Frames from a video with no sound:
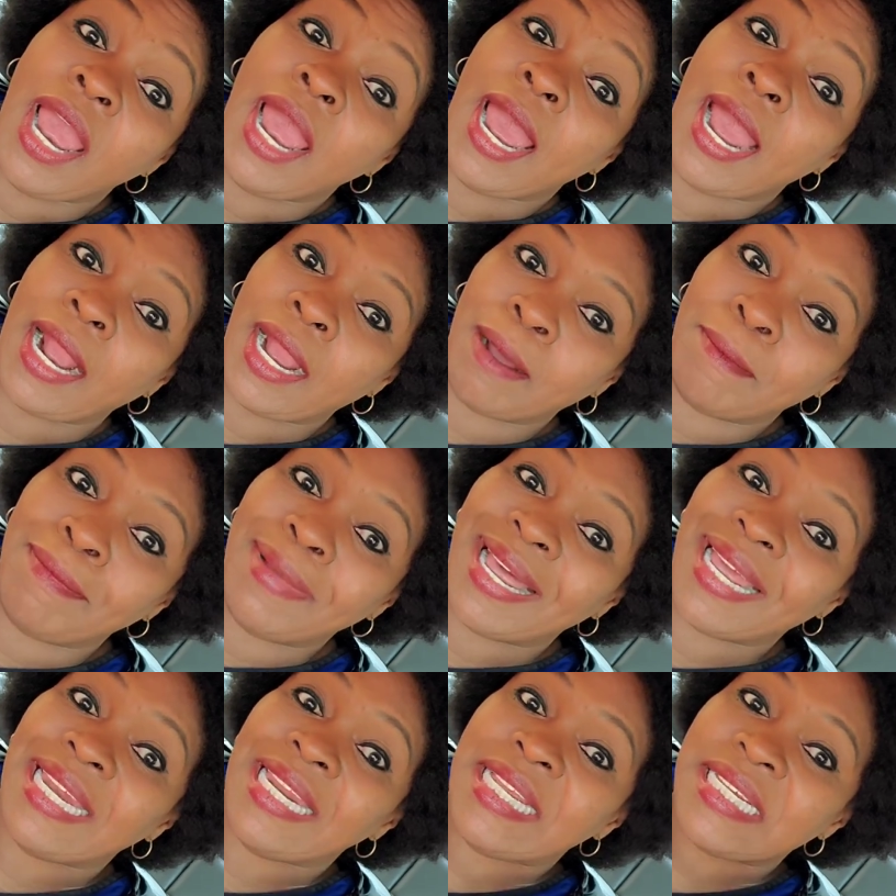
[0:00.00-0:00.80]
I got
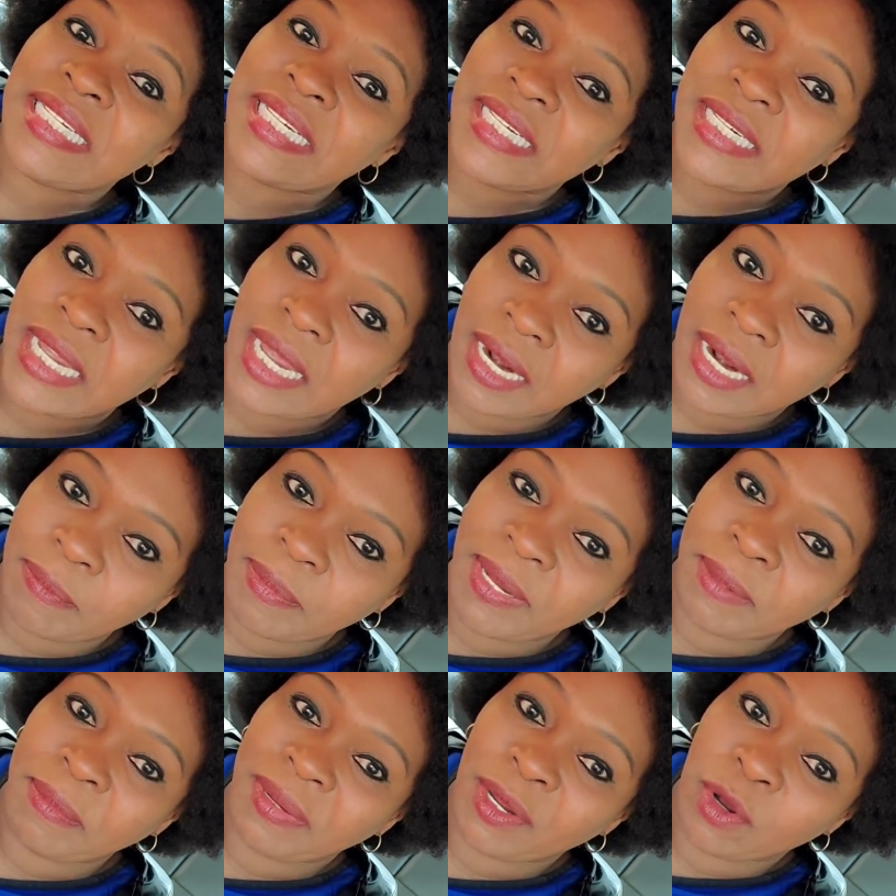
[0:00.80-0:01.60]
my nieces
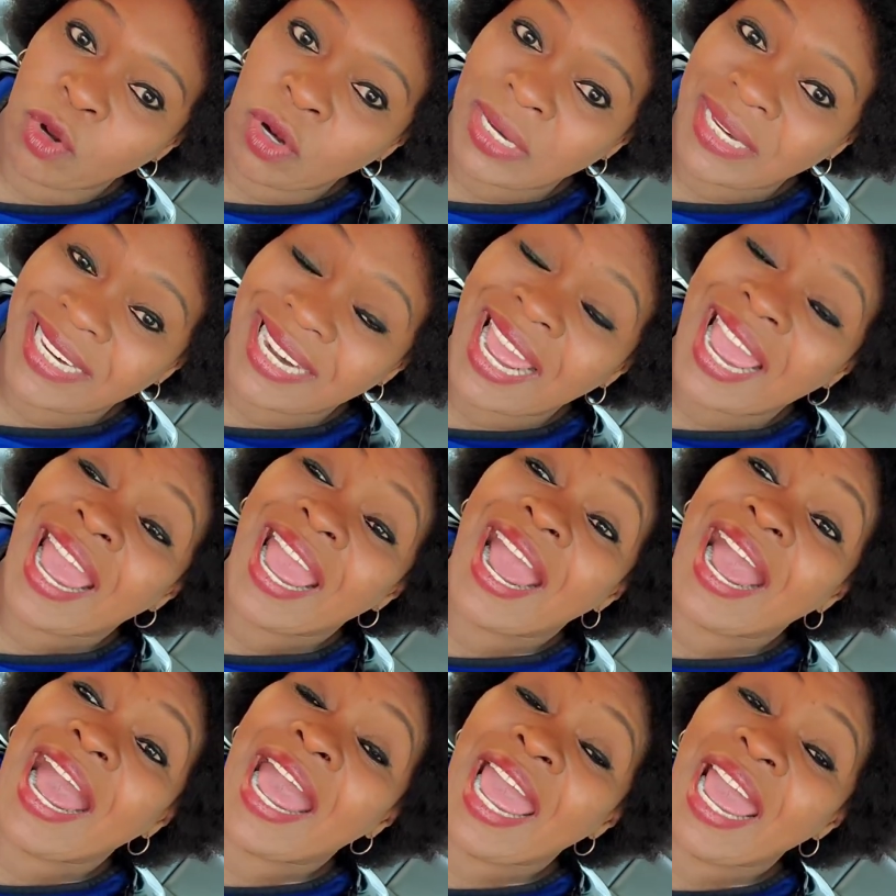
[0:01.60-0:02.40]
helping me all the time.
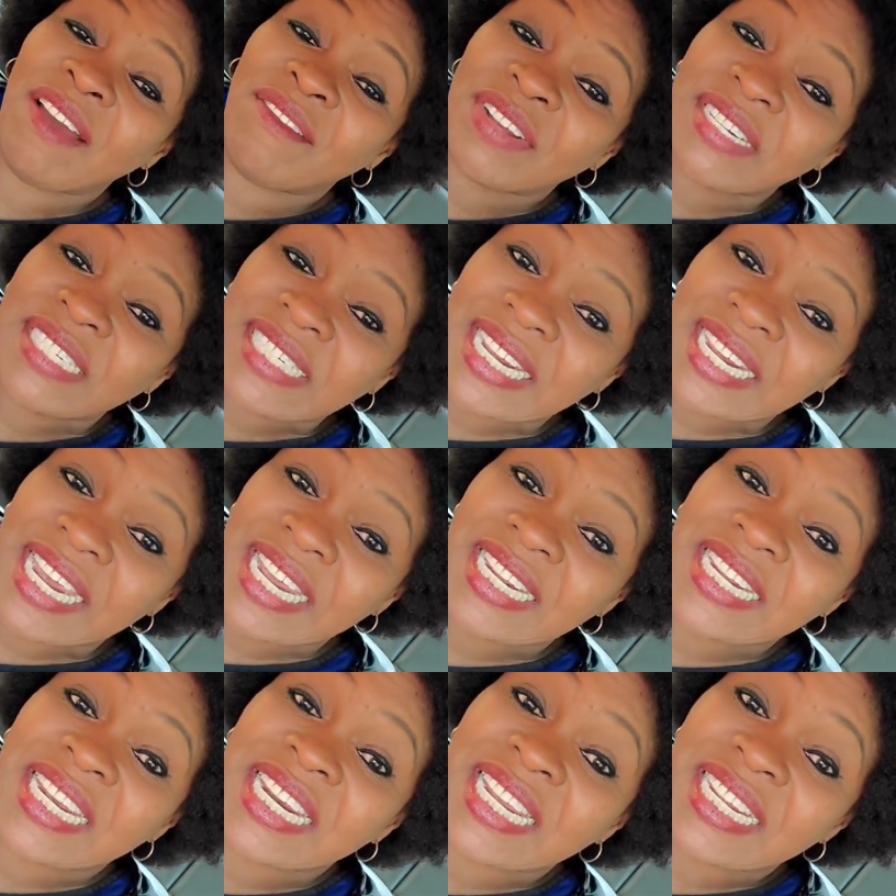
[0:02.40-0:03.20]
I have a
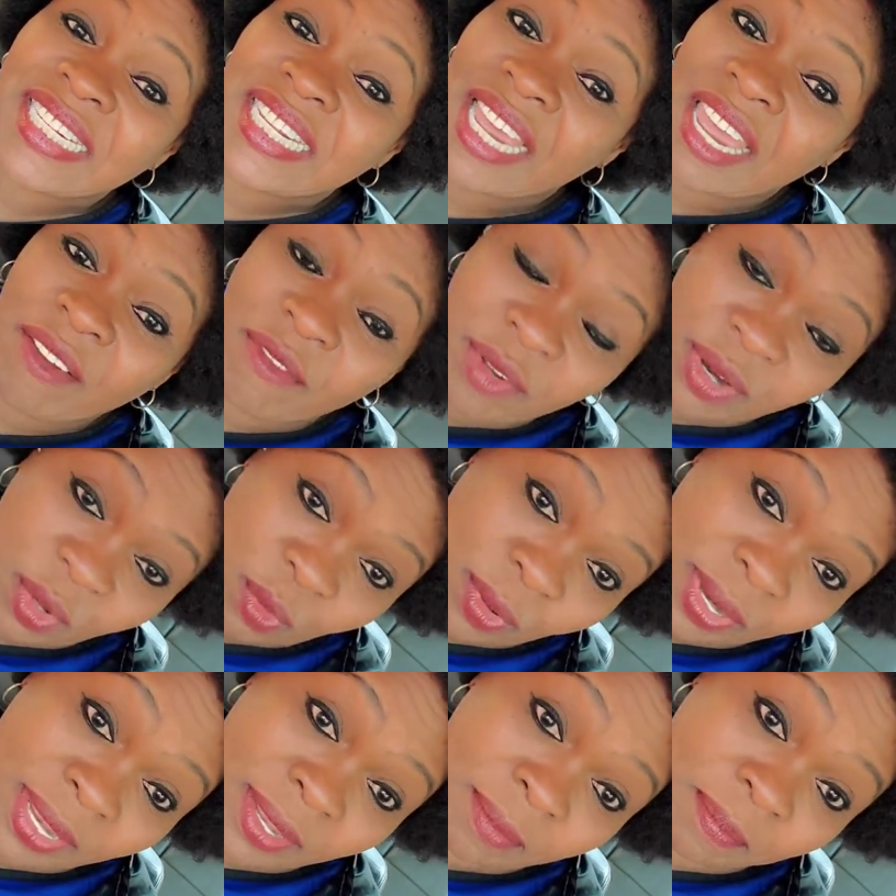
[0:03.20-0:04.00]
secretaries
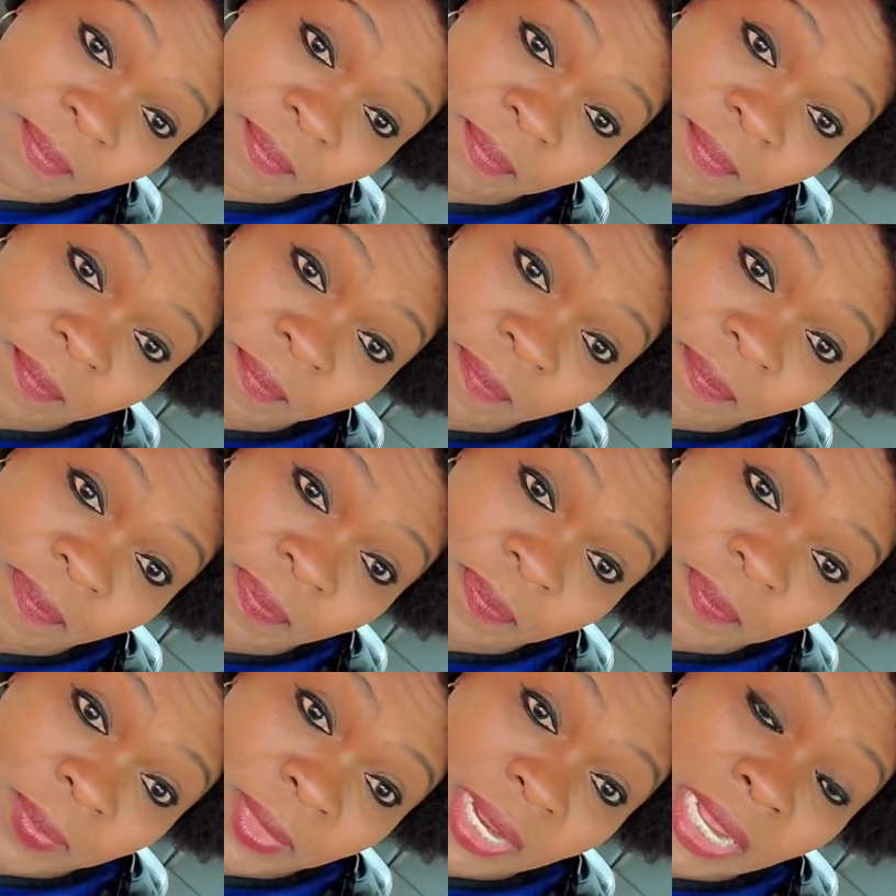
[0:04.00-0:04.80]
everywhere.
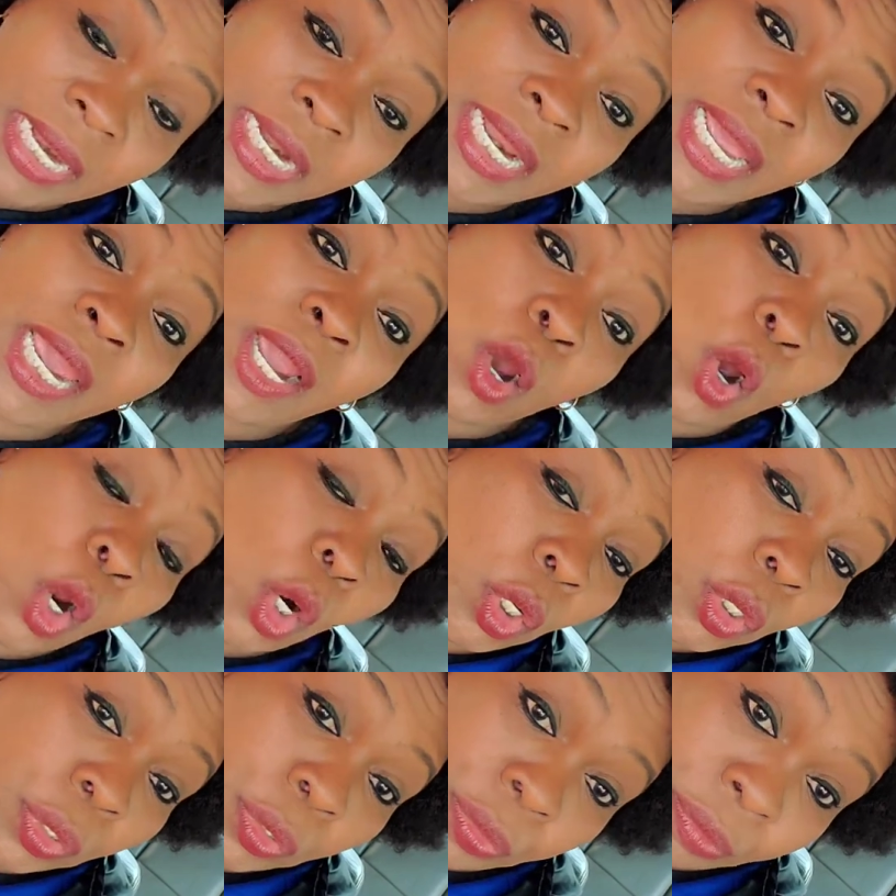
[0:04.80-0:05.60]
They
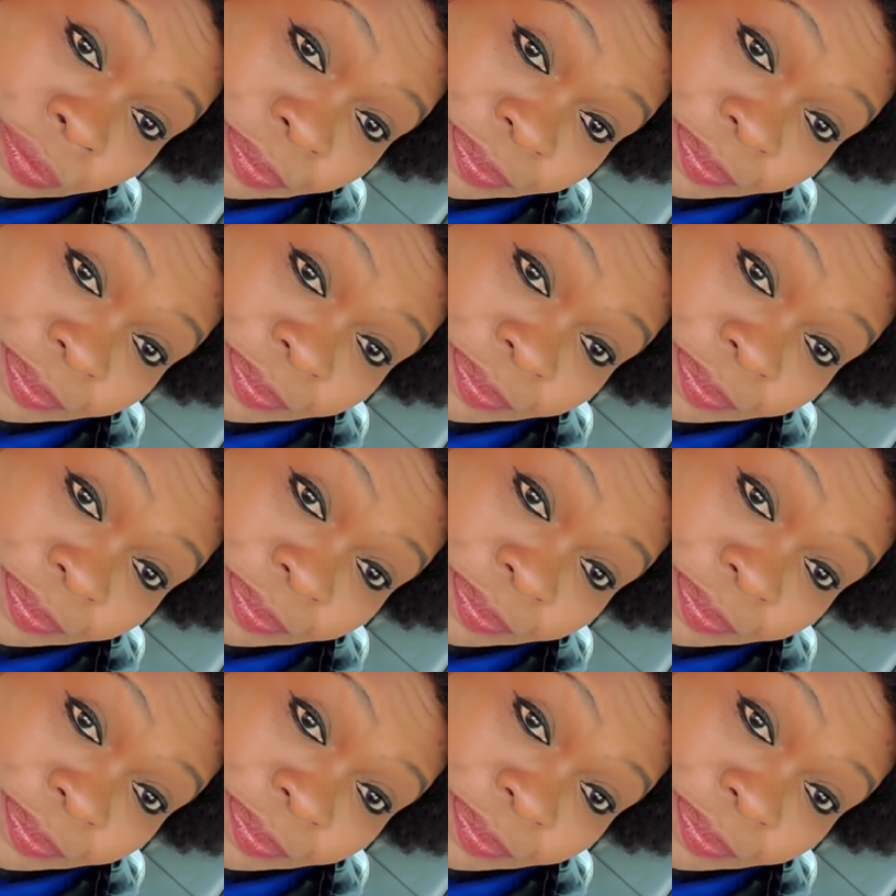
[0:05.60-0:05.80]
all know.